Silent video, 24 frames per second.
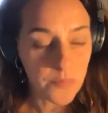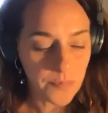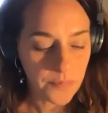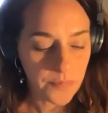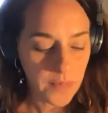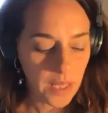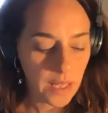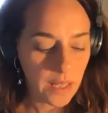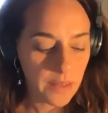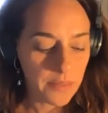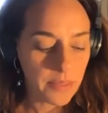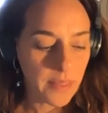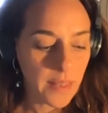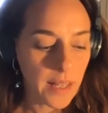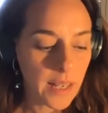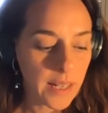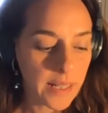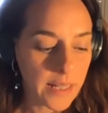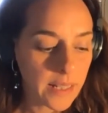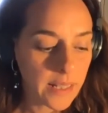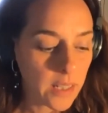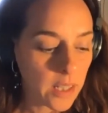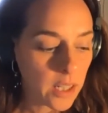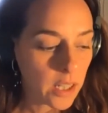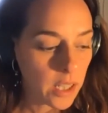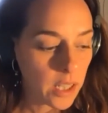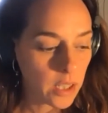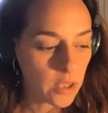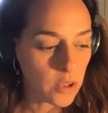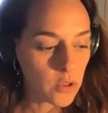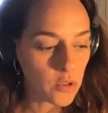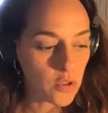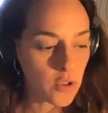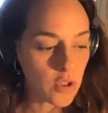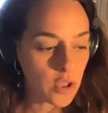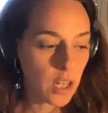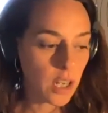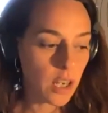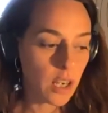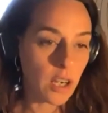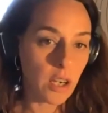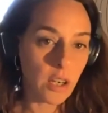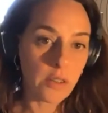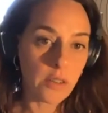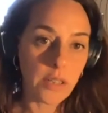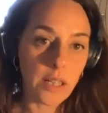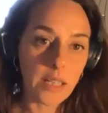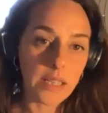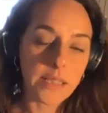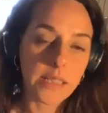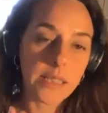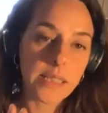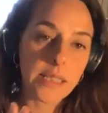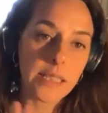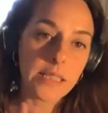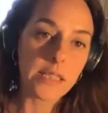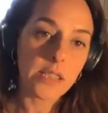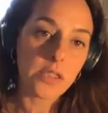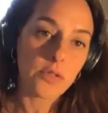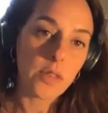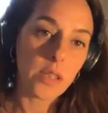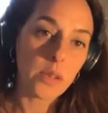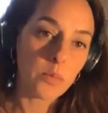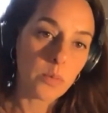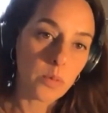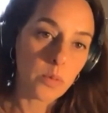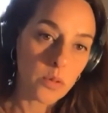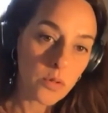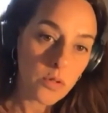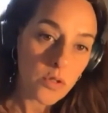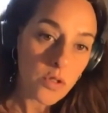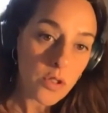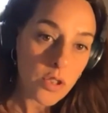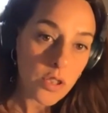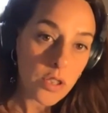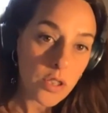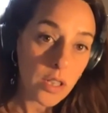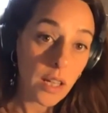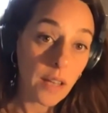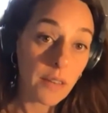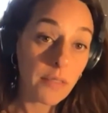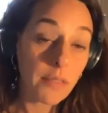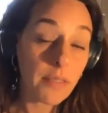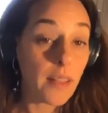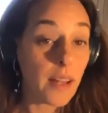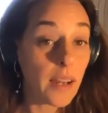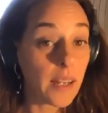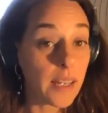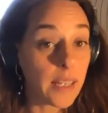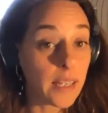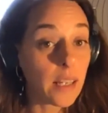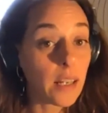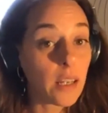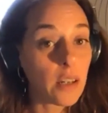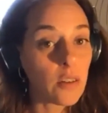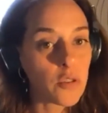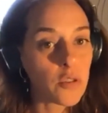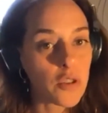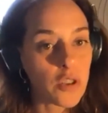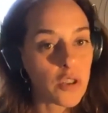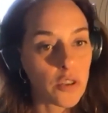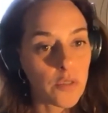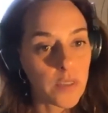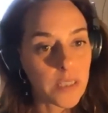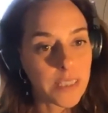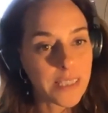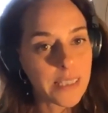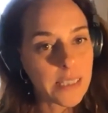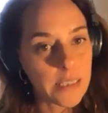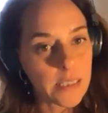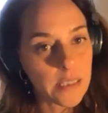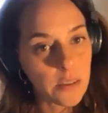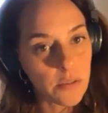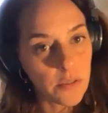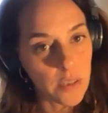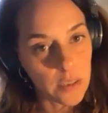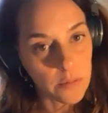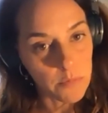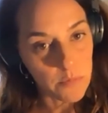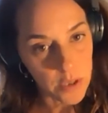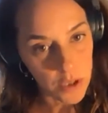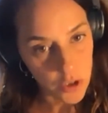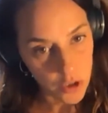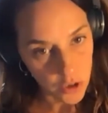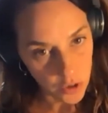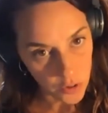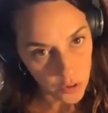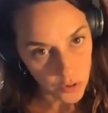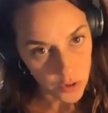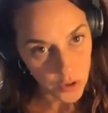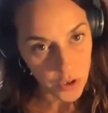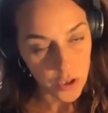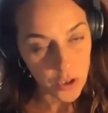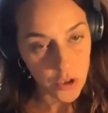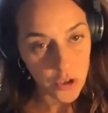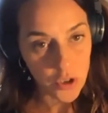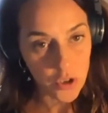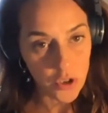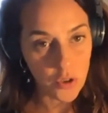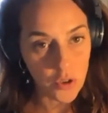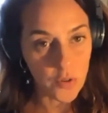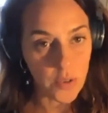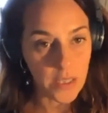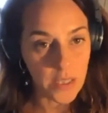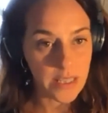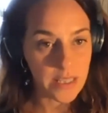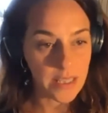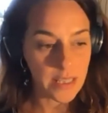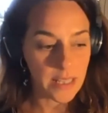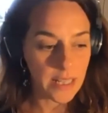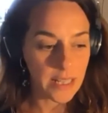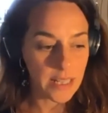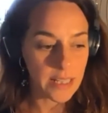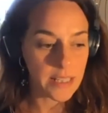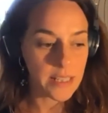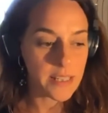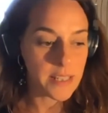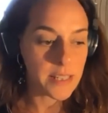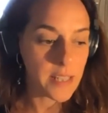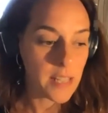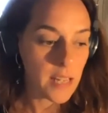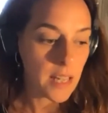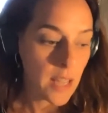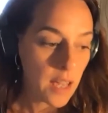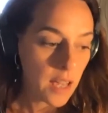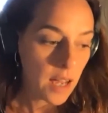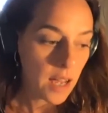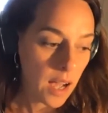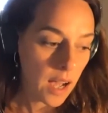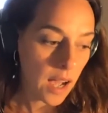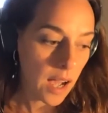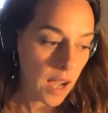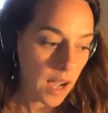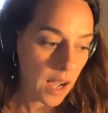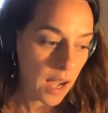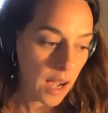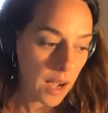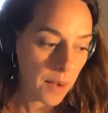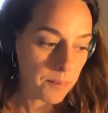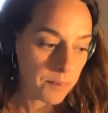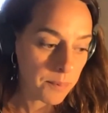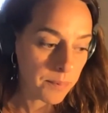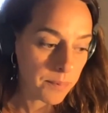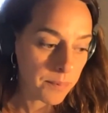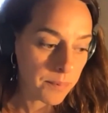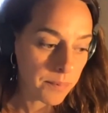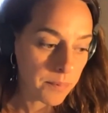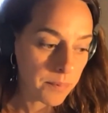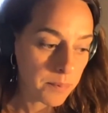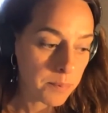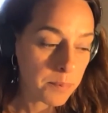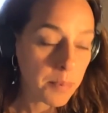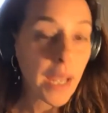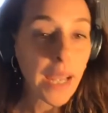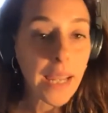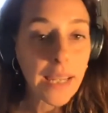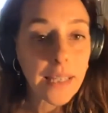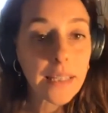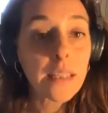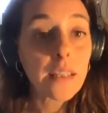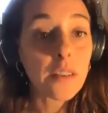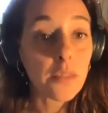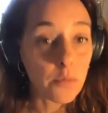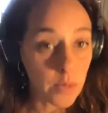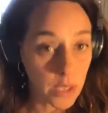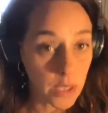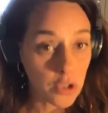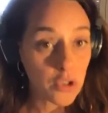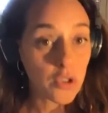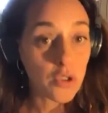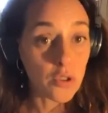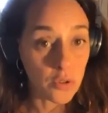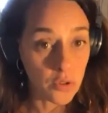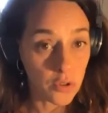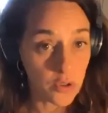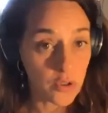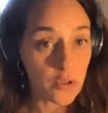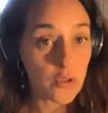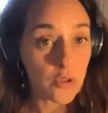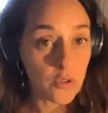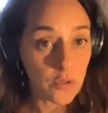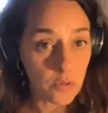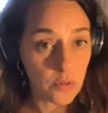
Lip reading: And that includes our ancestral wounds, and that includes our ancestral resources. So it's pain and resource